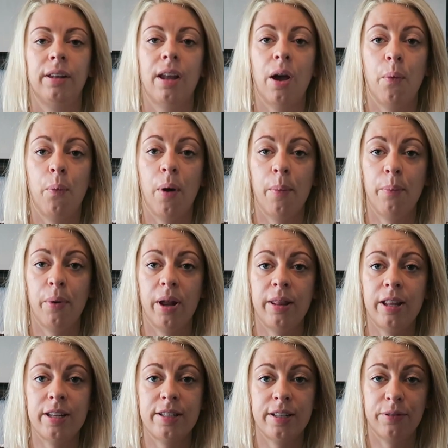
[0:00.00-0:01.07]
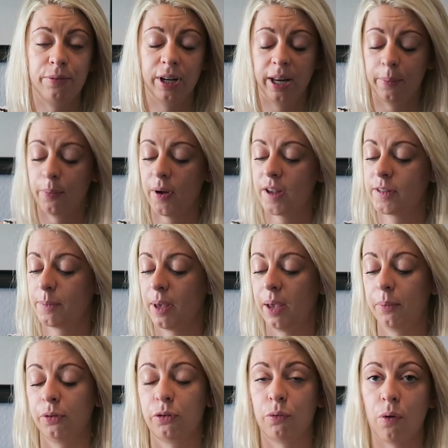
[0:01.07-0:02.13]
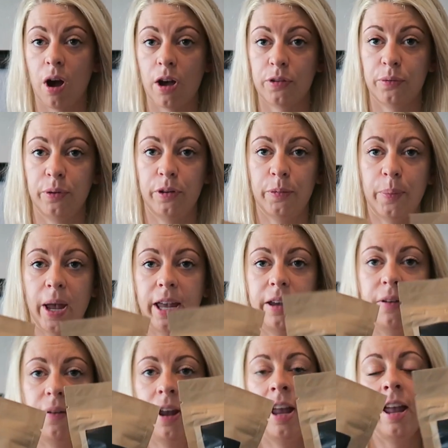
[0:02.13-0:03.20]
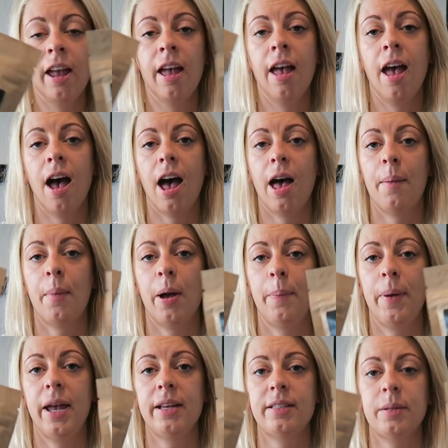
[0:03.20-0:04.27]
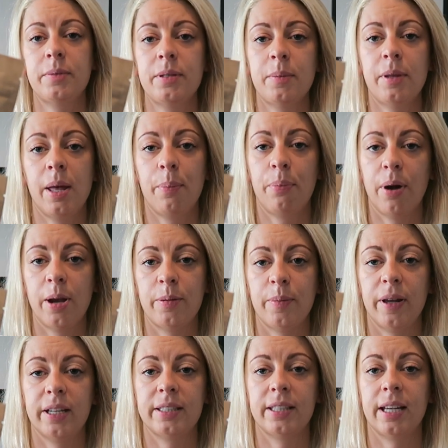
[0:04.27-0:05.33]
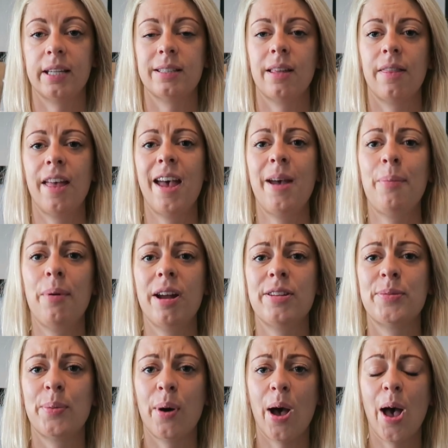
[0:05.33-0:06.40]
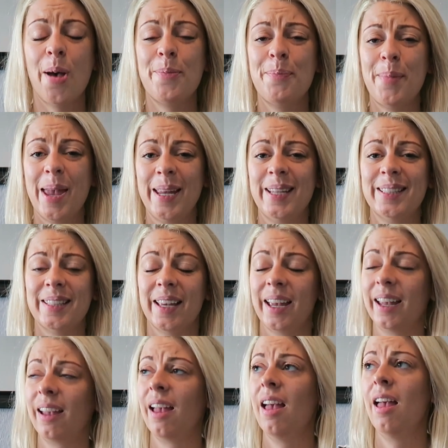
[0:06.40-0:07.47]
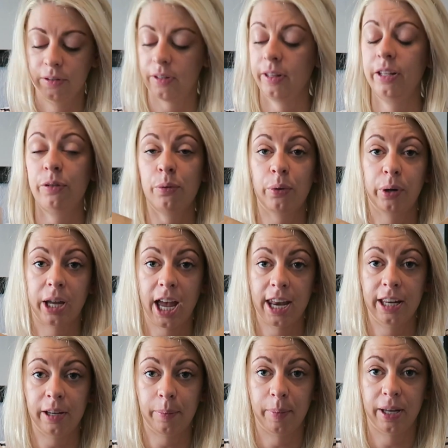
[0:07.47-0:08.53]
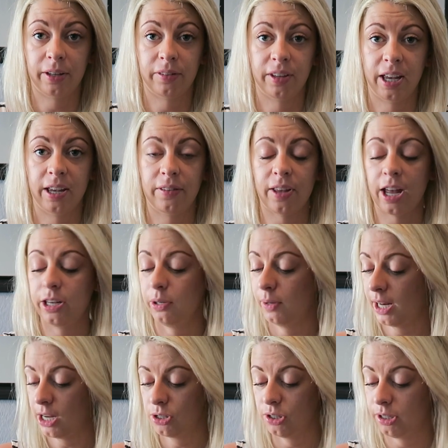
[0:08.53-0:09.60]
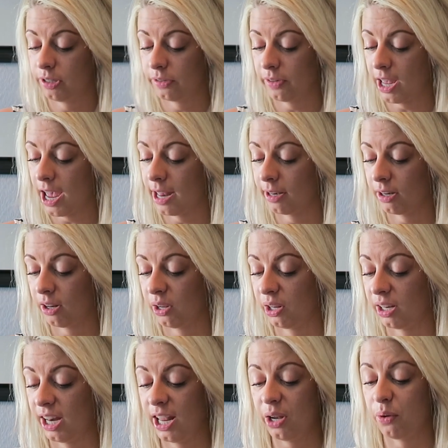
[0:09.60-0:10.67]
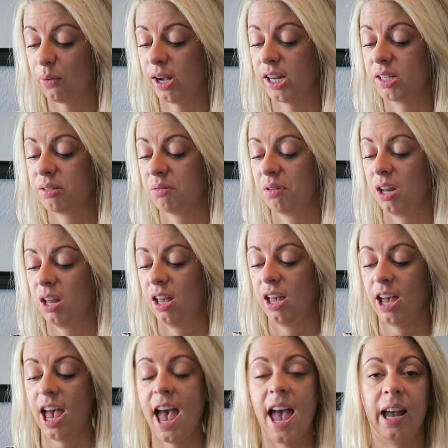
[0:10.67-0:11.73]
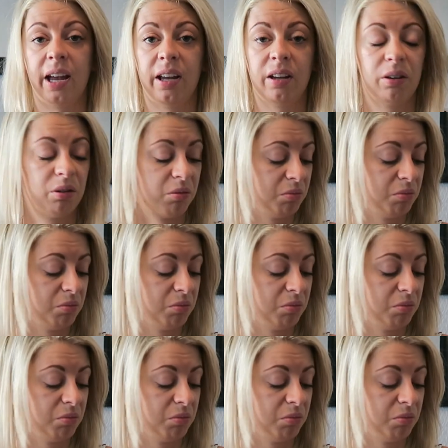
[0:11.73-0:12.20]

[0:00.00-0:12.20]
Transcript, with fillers: Now one brand that did really impress me was Grassroots Bakery. Um, I picked up some of their bread mixes. Their breads were amazing. So these are organic mixes and you literally just add like liquid egg